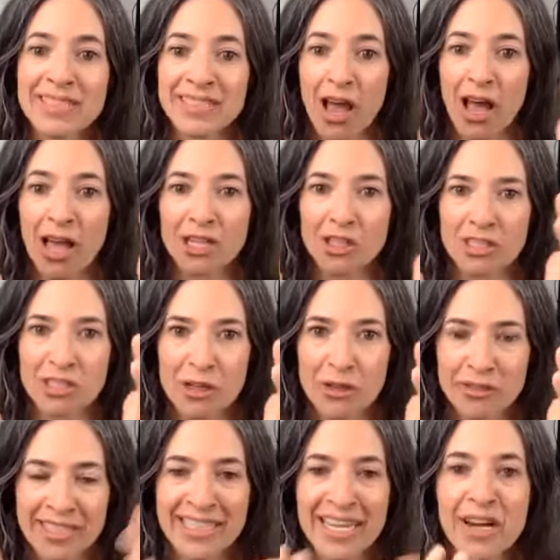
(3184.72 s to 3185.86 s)
not just
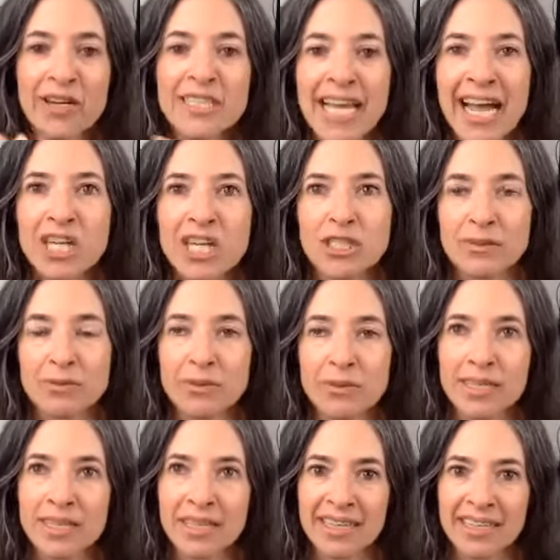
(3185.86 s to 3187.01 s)
closing down. It's actually
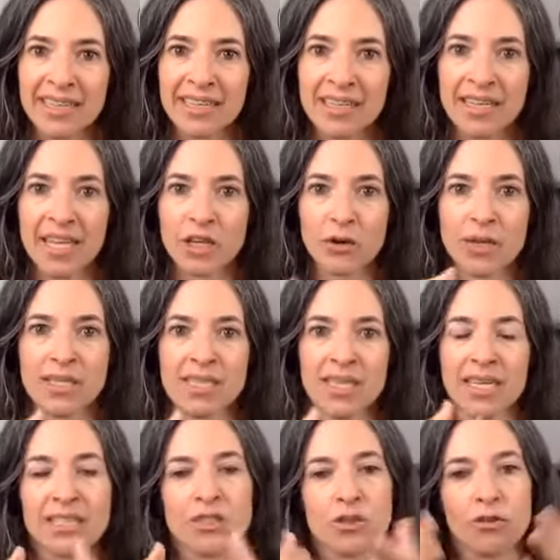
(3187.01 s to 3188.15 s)
really increasing.
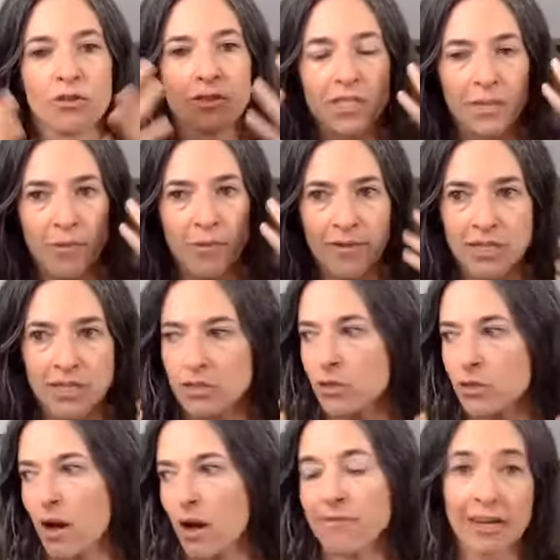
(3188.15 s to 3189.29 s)
And so for some of us who
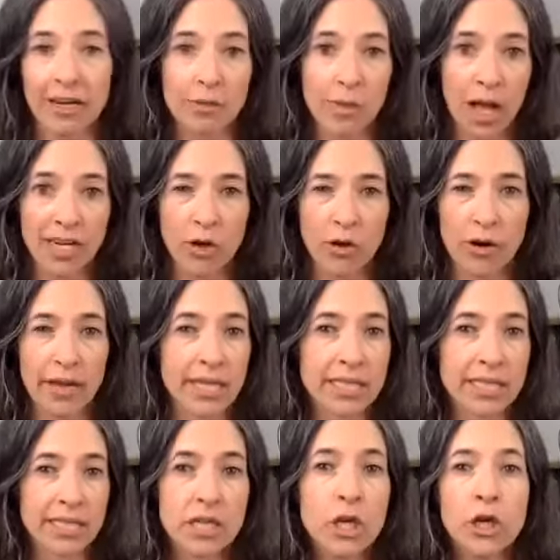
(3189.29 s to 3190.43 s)
are very body
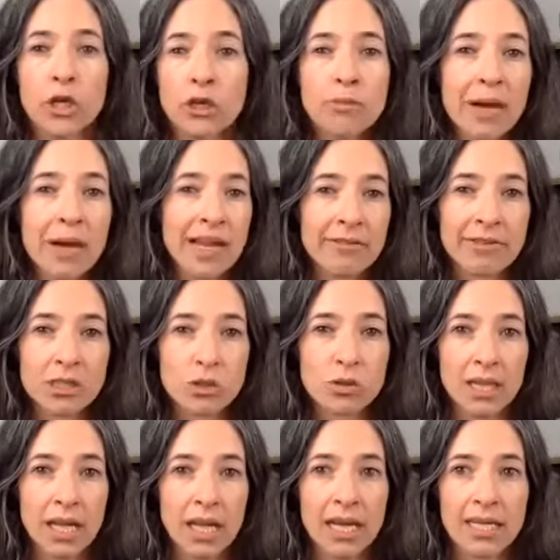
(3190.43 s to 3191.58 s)
oriented, you might
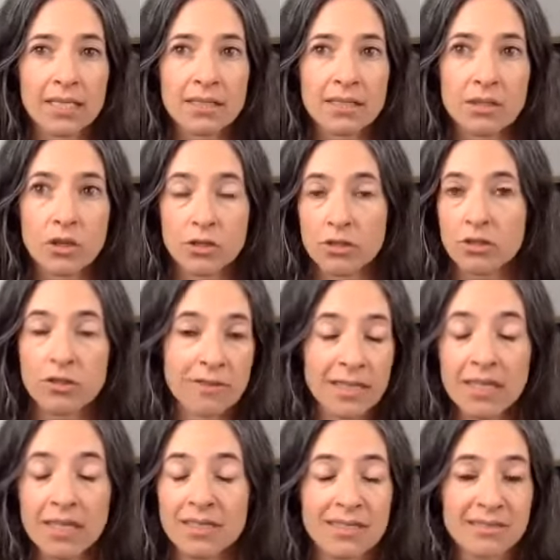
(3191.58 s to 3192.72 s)
visualize your
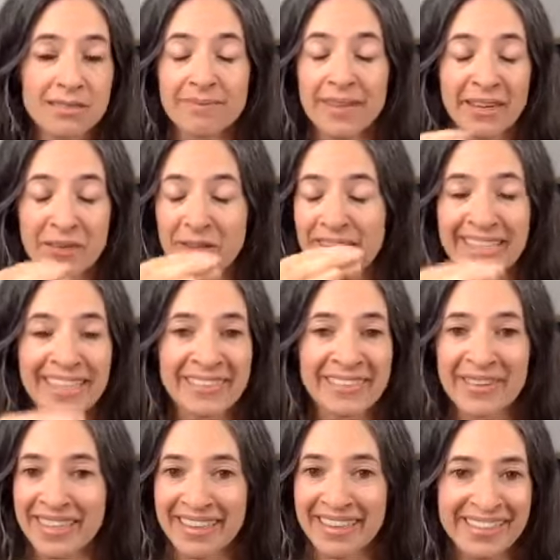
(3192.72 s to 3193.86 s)
cervix, literally
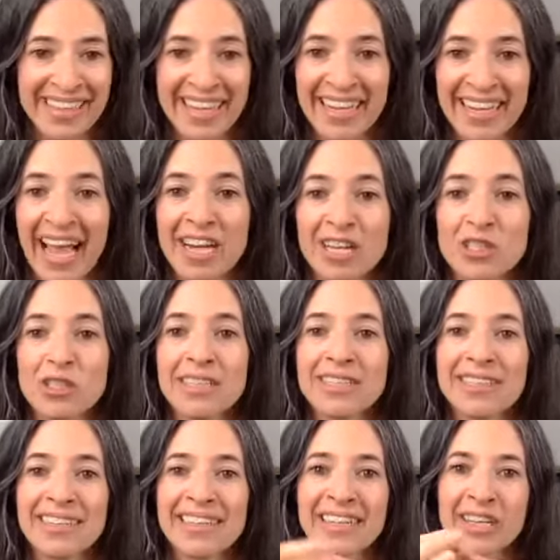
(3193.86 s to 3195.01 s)
what it looks like, actually,
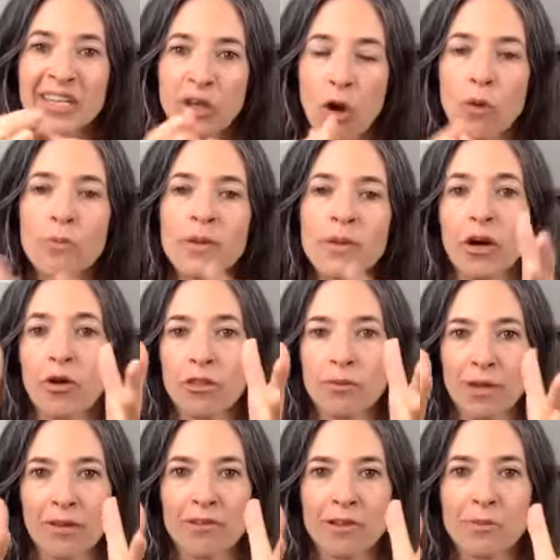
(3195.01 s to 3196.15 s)
opening, or the
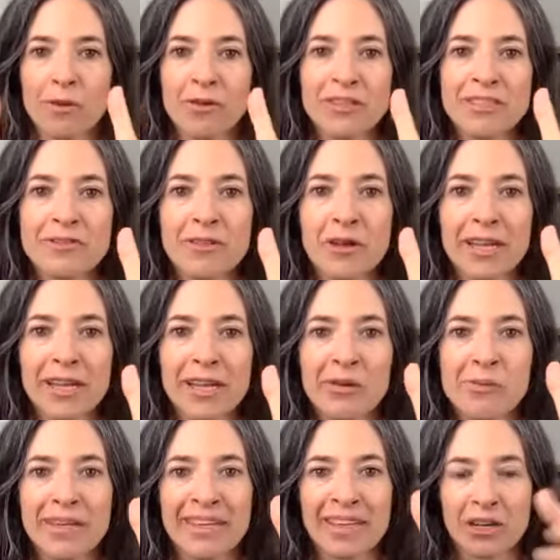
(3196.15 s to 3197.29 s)
pelvic bones floating
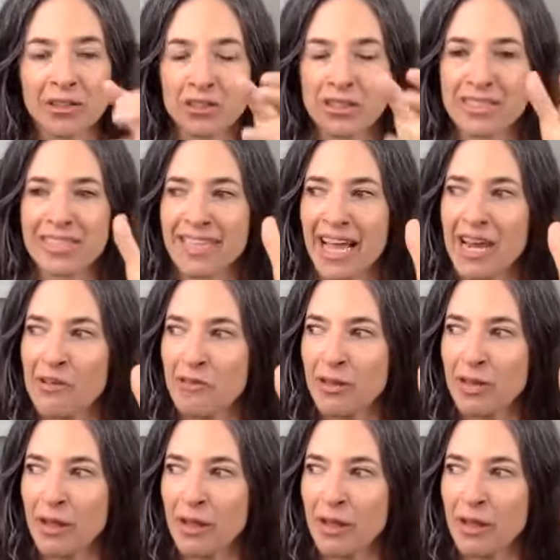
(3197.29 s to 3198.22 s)
open a little, just this kind of